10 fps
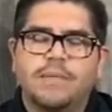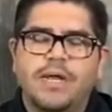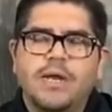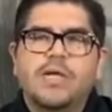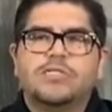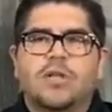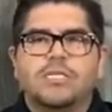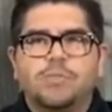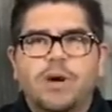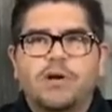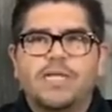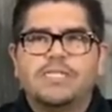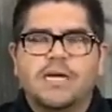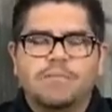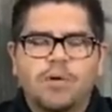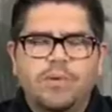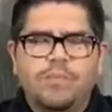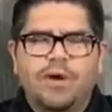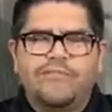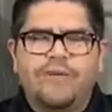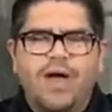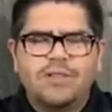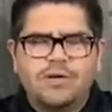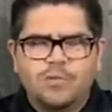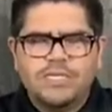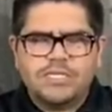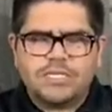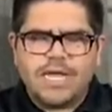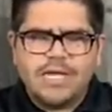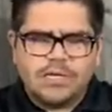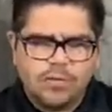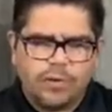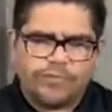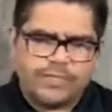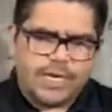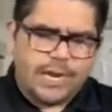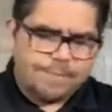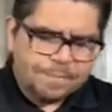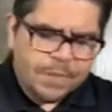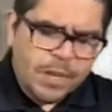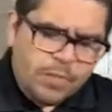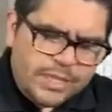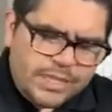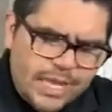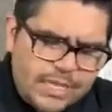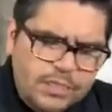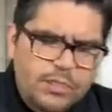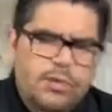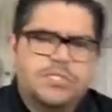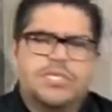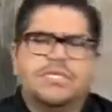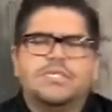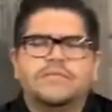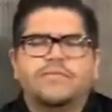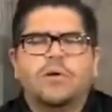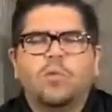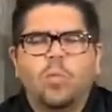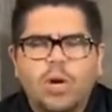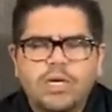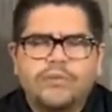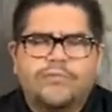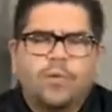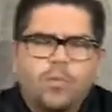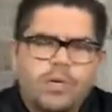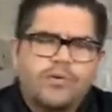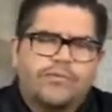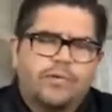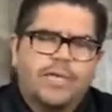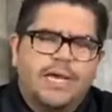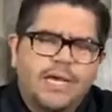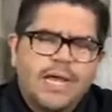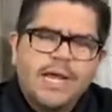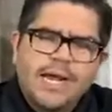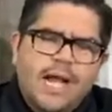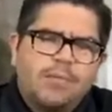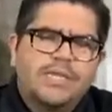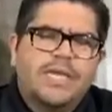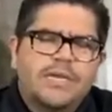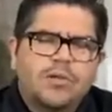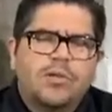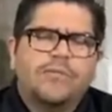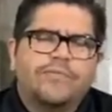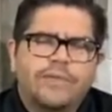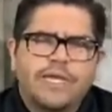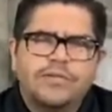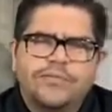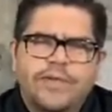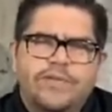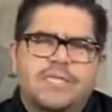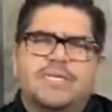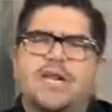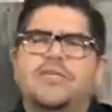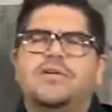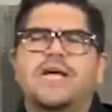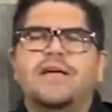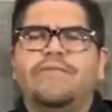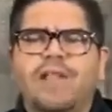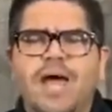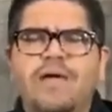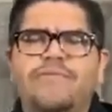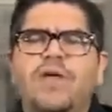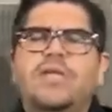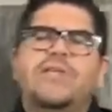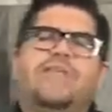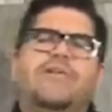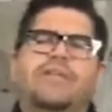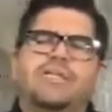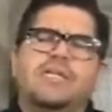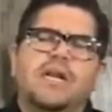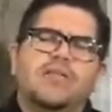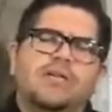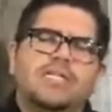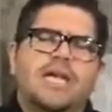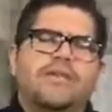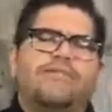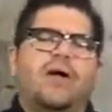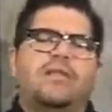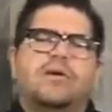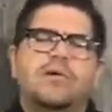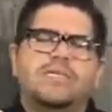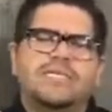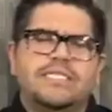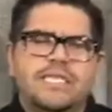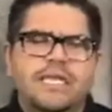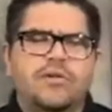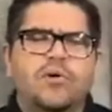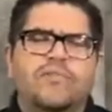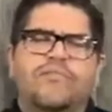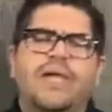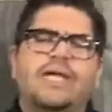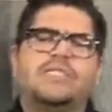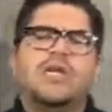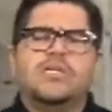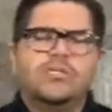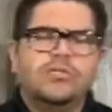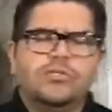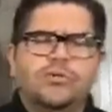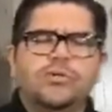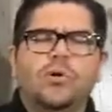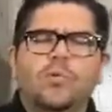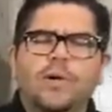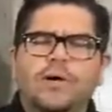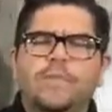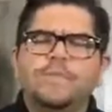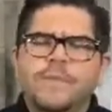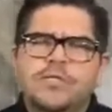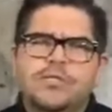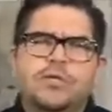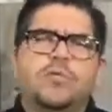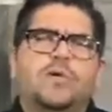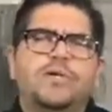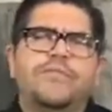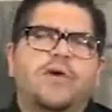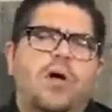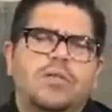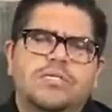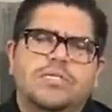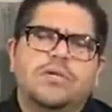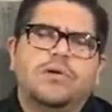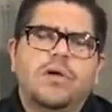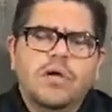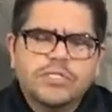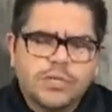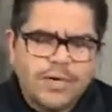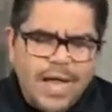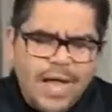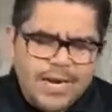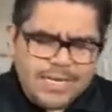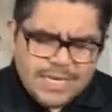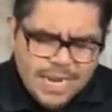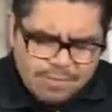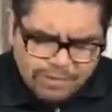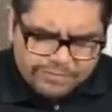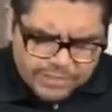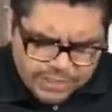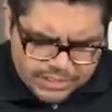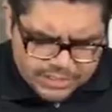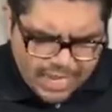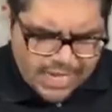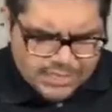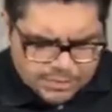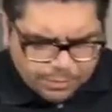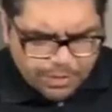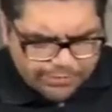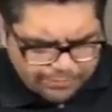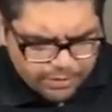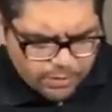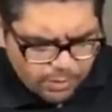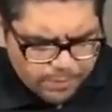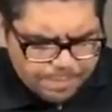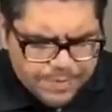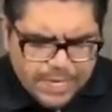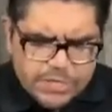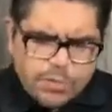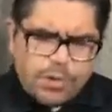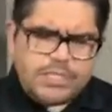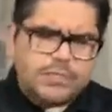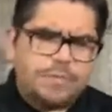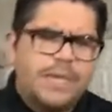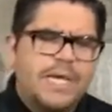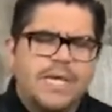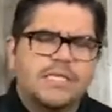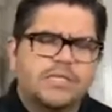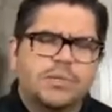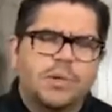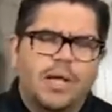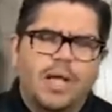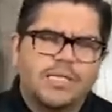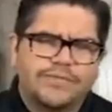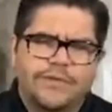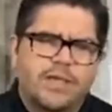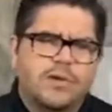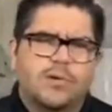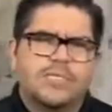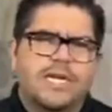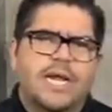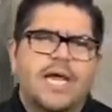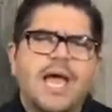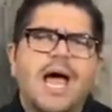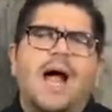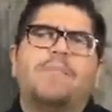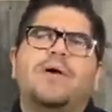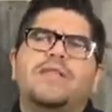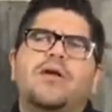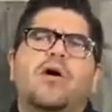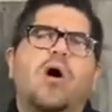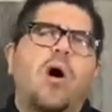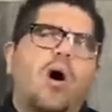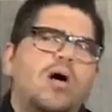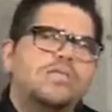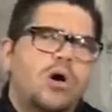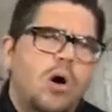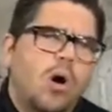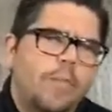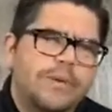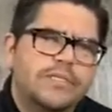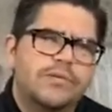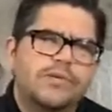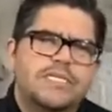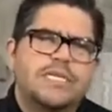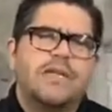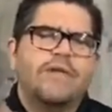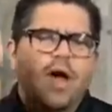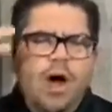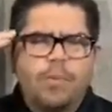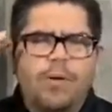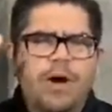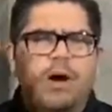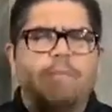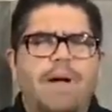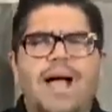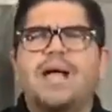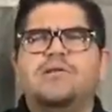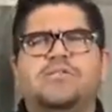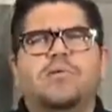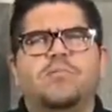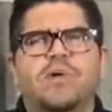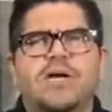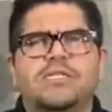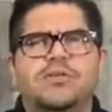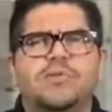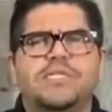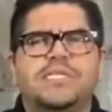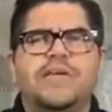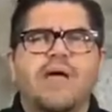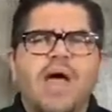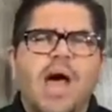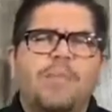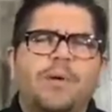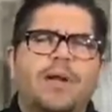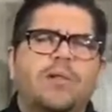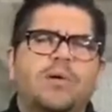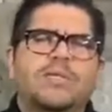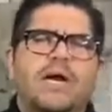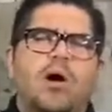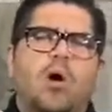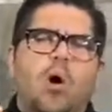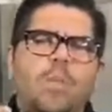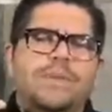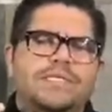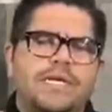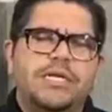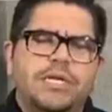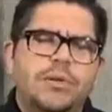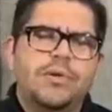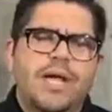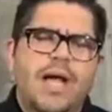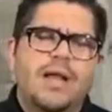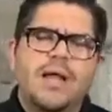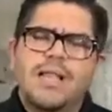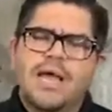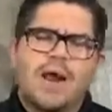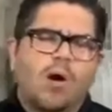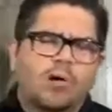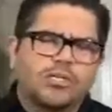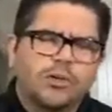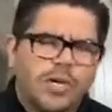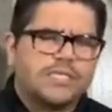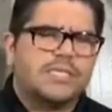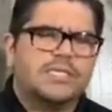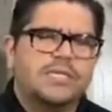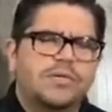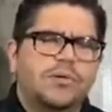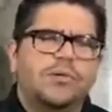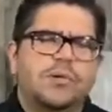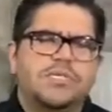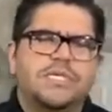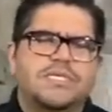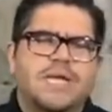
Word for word: Amen. So let's pray. Let's take a moment and pray. Father, we just thank you, Lord, for today. We thank you, Lord Jesus, for a wonderful, wonderful day. God, we thank you, Lord, that you've given us another day of life. You've given us another day, Father, Lord, to seek your face, to do your will, to do what you've called us to do. So, God, in the name of Jesus, I just pray, Father Lord, that you are speaking to us, Father Lord, today. I pray that our hearts are open to receive. I pray our mind is ready to receive. I pray, Lord, that our hope is in you, God, that our trust is in you, Lord Jesus.